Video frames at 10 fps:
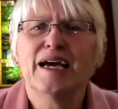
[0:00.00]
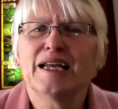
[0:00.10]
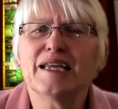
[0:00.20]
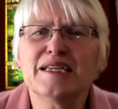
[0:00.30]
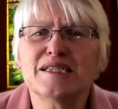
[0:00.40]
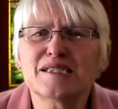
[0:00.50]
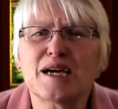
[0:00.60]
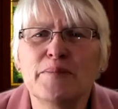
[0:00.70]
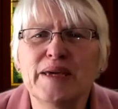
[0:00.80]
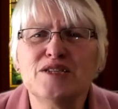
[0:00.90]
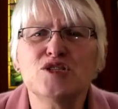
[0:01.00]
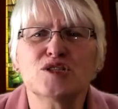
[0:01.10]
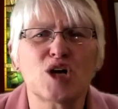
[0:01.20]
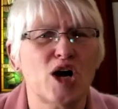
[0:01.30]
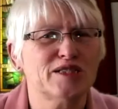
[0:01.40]
Let us come into
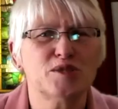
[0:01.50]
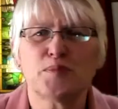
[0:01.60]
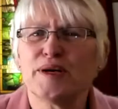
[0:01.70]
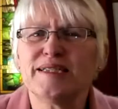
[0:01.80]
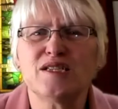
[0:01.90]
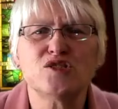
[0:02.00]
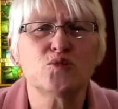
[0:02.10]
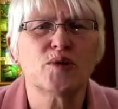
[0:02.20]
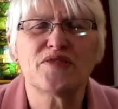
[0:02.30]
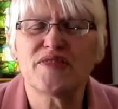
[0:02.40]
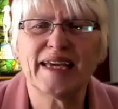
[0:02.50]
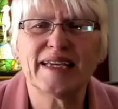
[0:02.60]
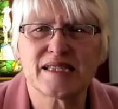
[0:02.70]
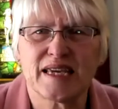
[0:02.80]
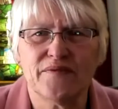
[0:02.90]
God's presence with
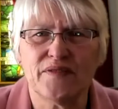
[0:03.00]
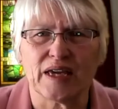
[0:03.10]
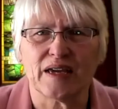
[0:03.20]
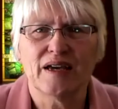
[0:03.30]
thanksgiving.